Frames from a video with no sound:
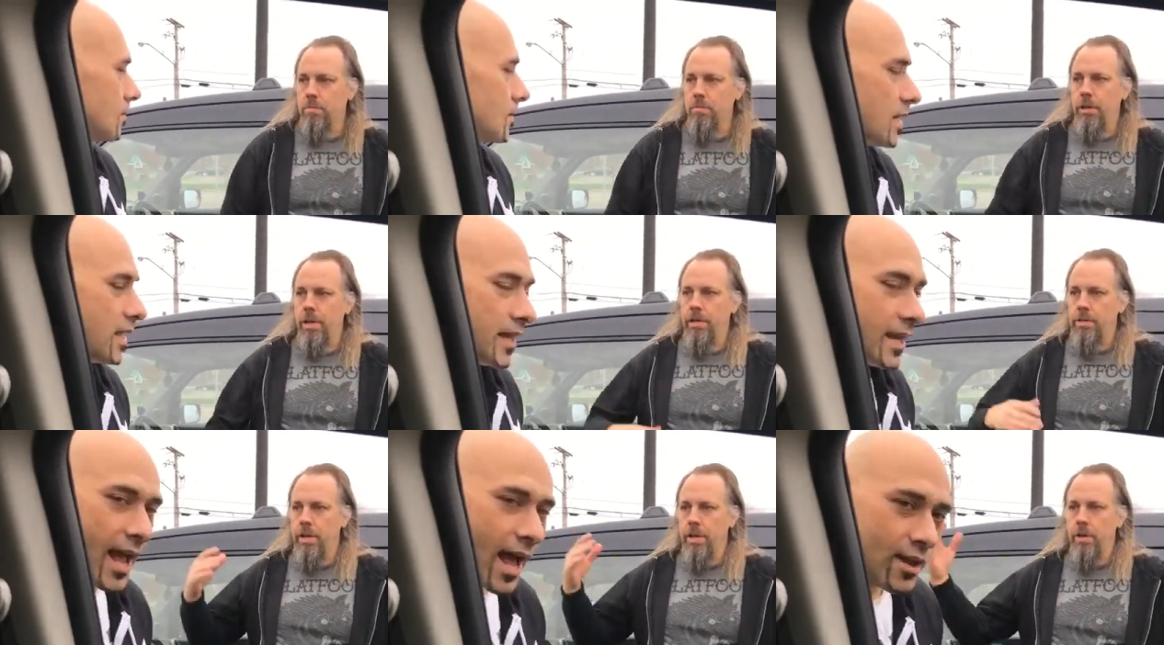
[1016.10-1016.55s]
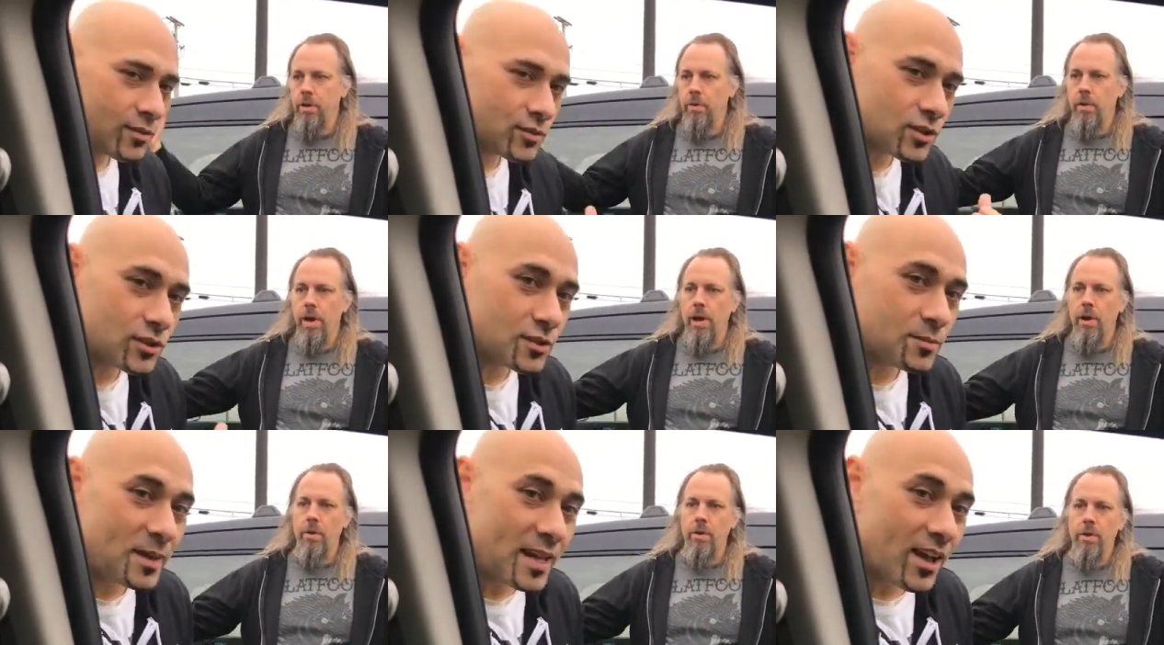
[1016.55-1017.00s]
Speaker 1: days he counsels
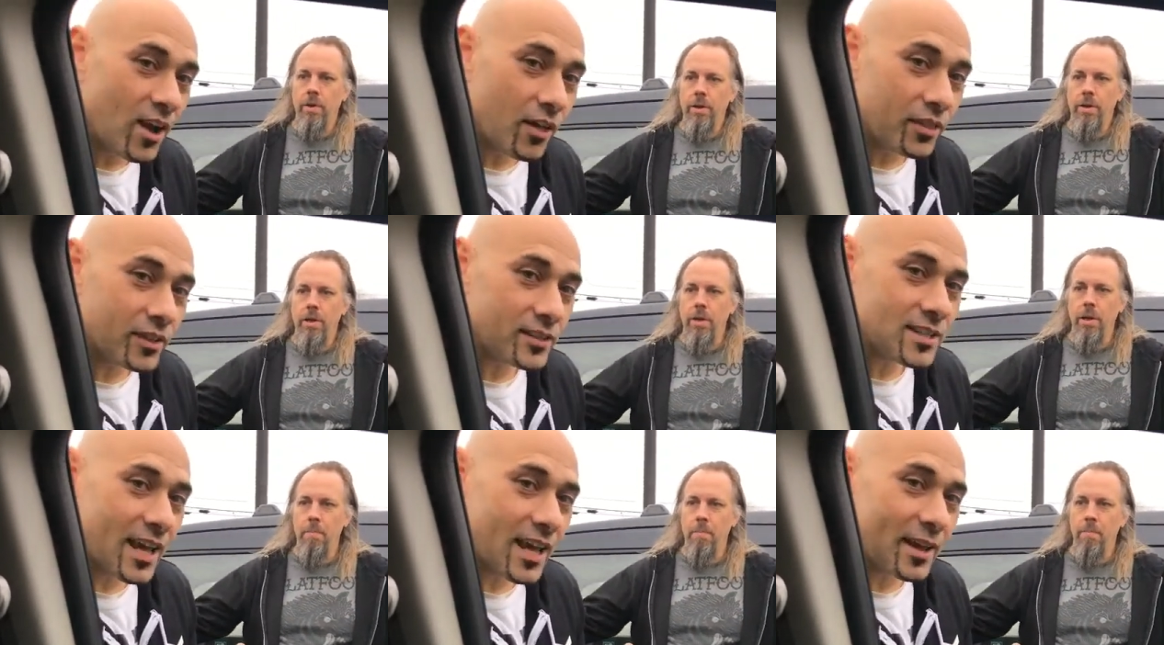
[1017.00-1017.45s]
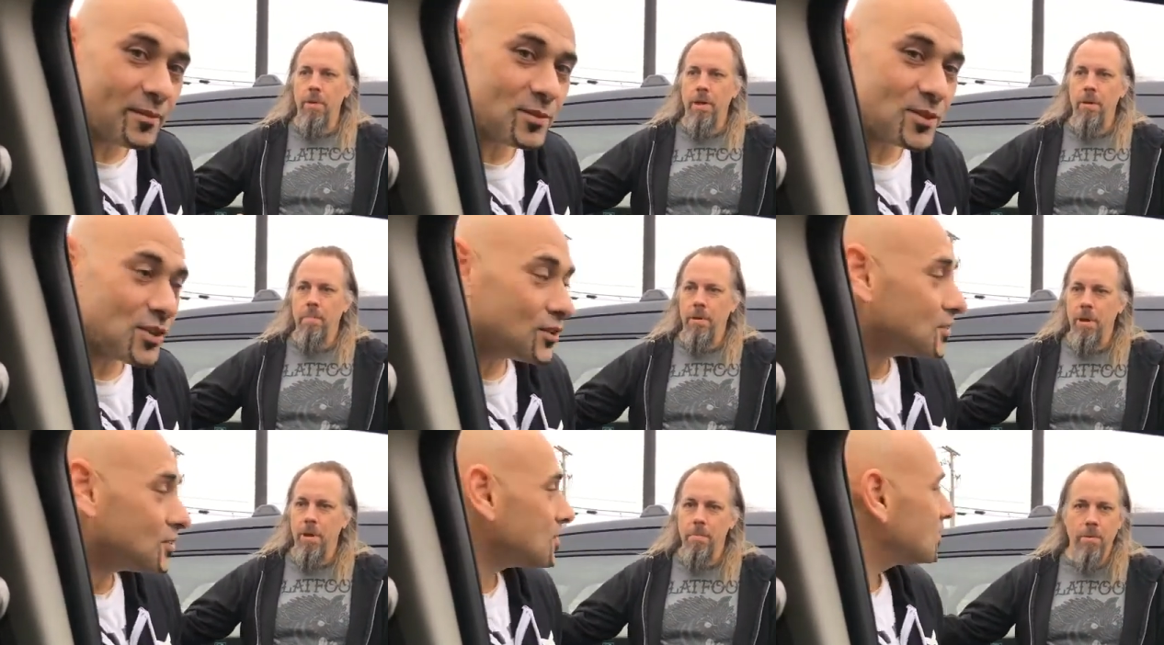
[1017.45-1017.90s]
me all the time meet too.
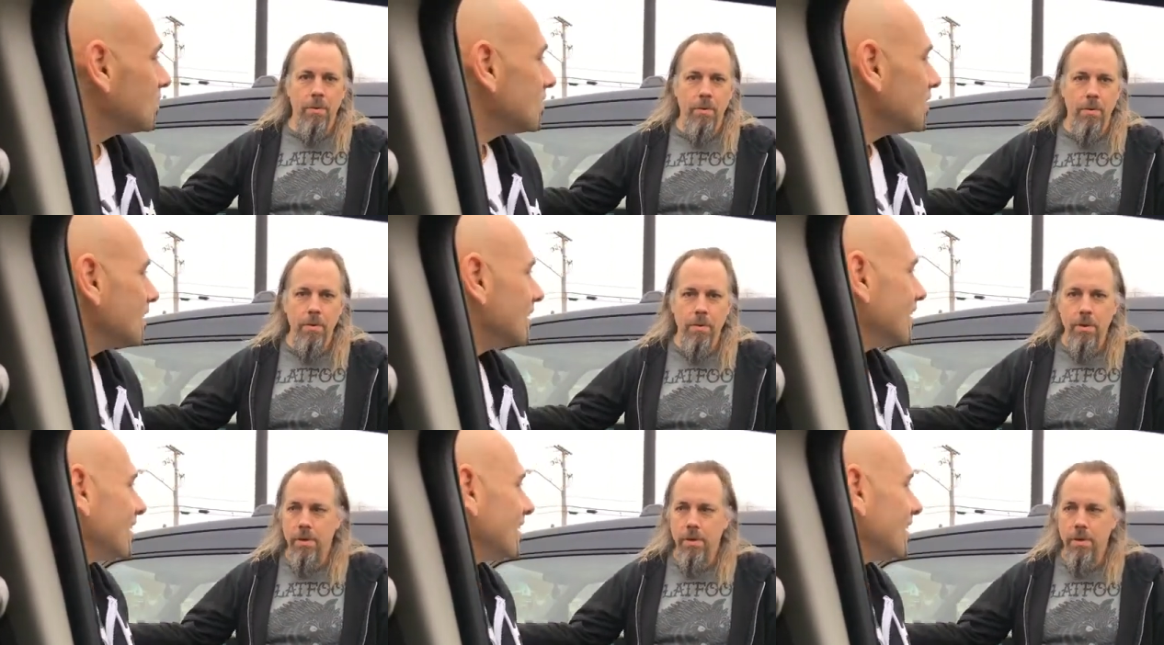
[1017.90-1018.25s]
people.